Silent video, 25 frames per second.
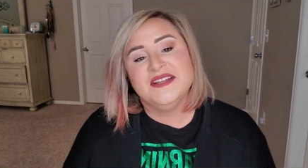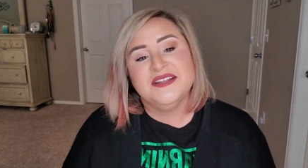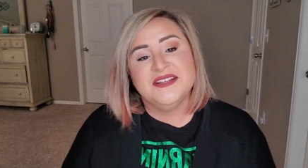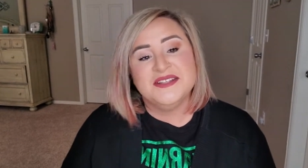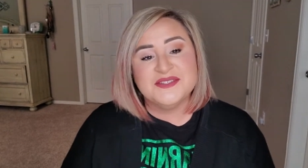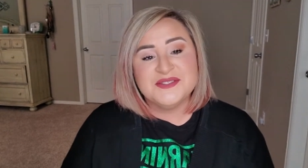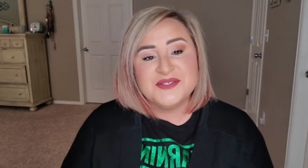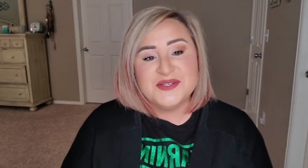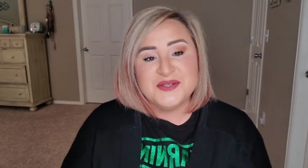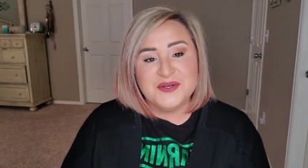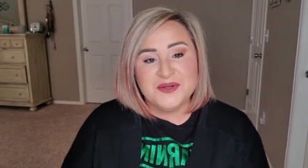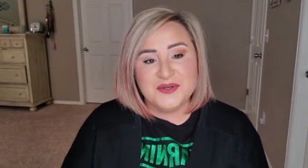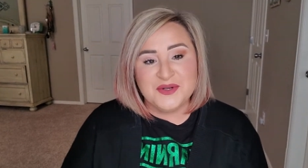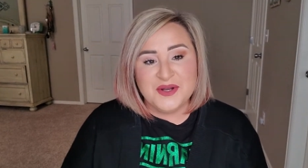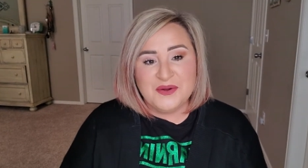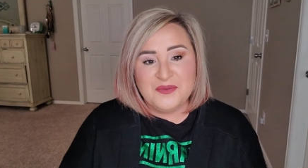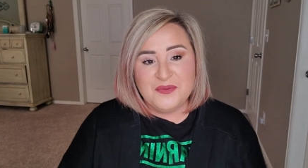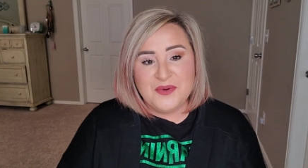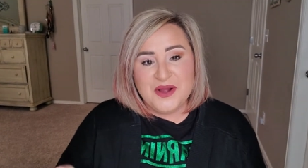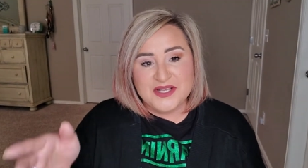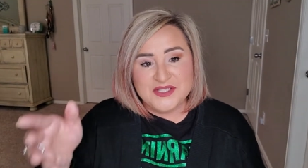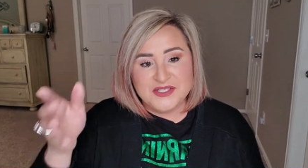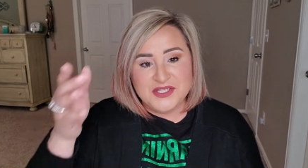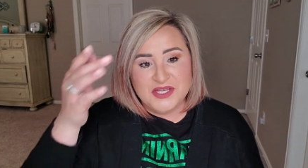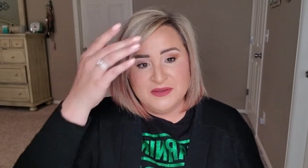so you're not
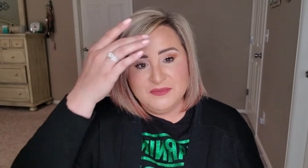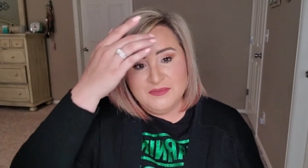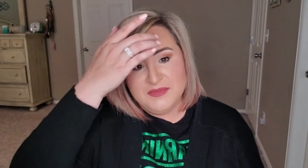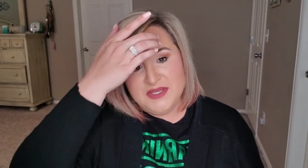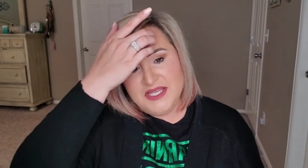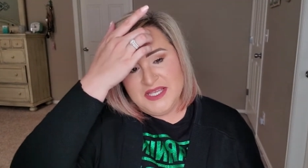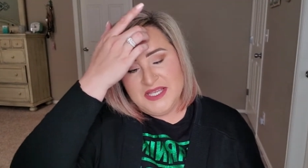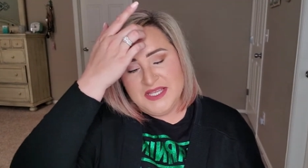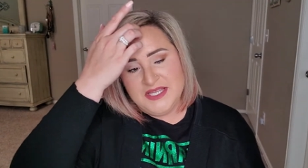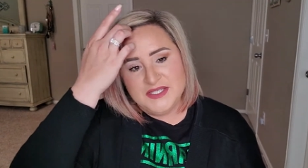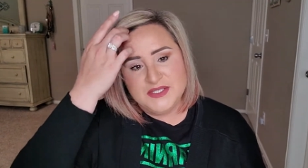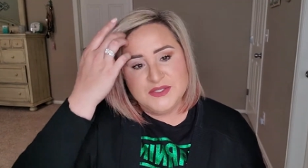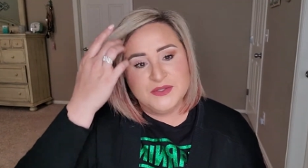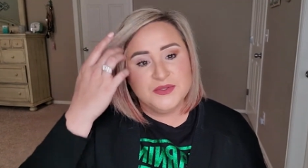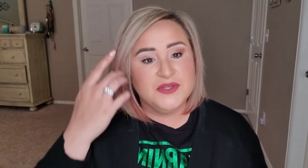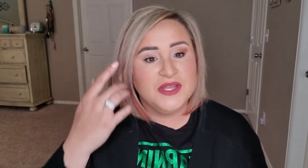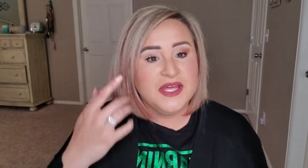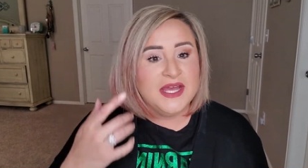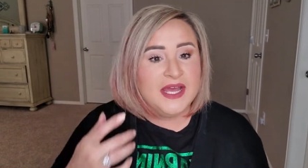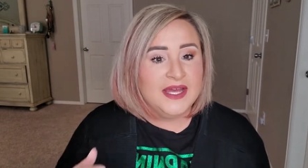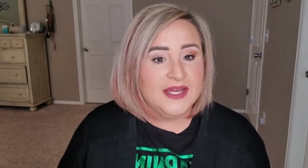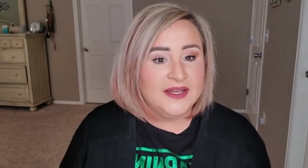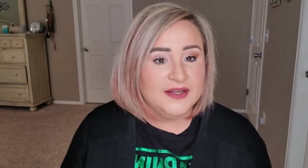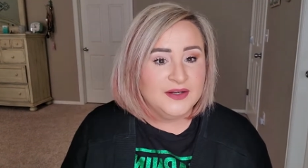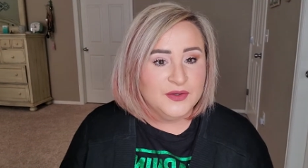watching me do
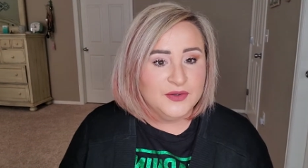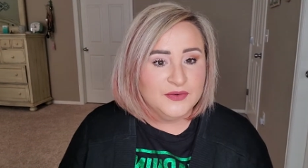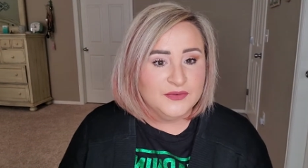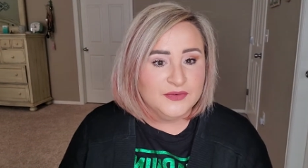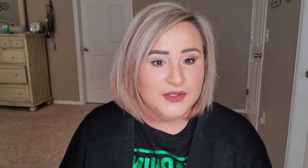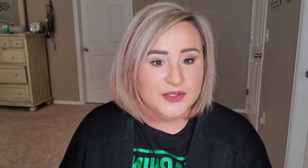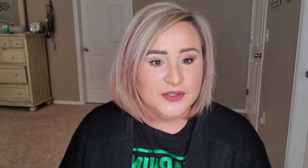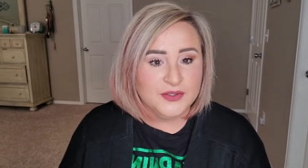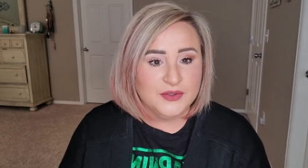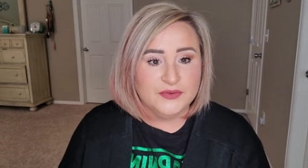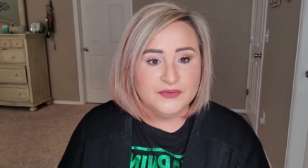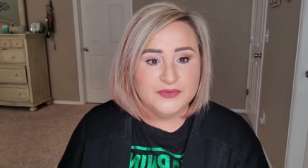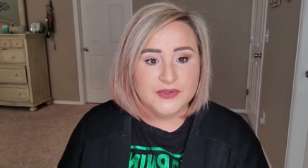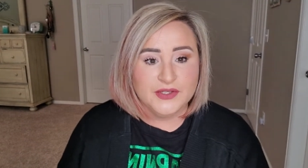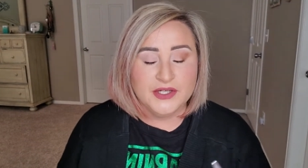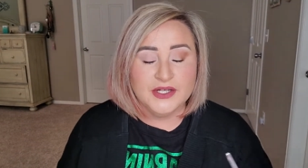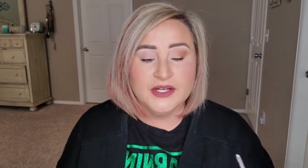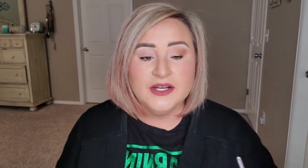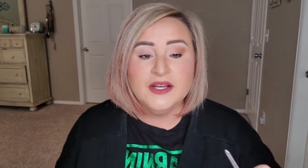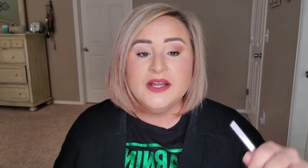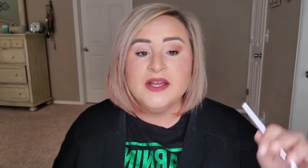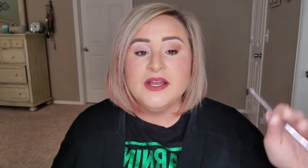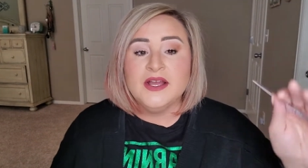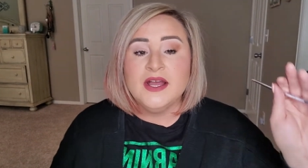that over and over.